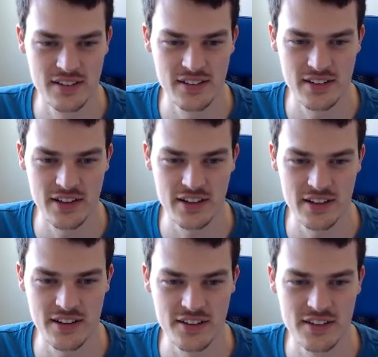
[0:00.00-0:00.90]
There you
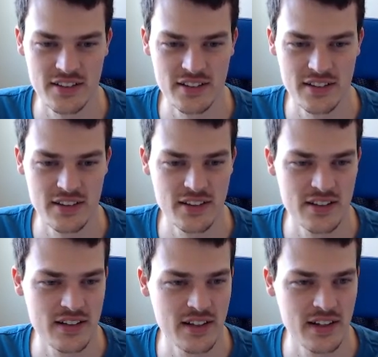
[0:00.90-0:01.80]
go.
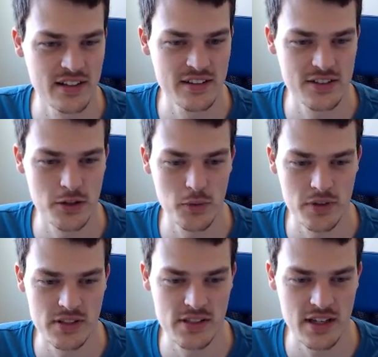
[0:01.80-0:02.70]
So
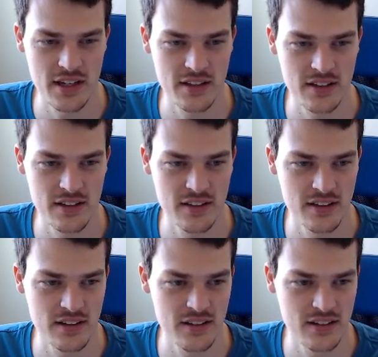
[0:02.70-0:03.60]
once that
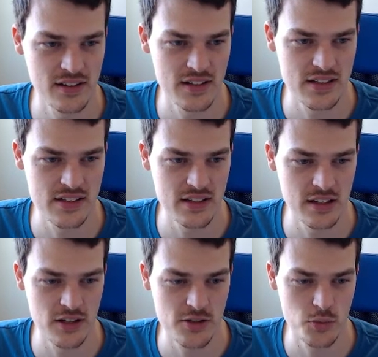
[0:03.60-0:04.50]
is in
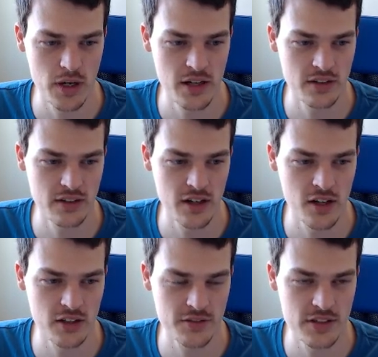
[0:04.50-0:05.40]
there as well,
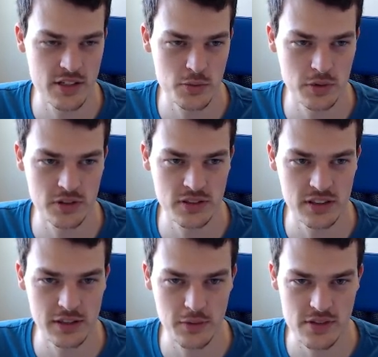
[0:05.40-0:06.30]
all of these will
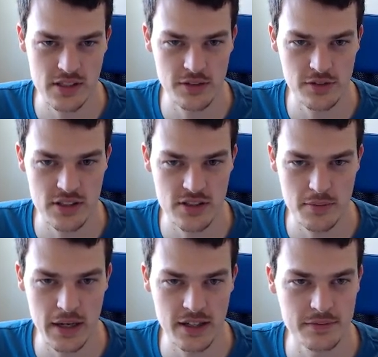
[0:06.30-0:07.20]
delete once they reach the
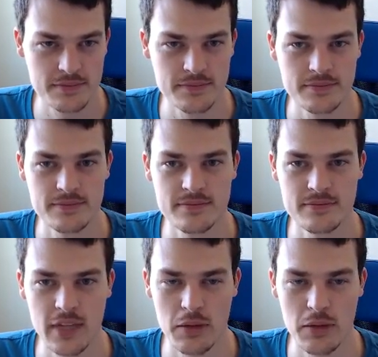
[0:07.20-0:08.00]
bottom. That'll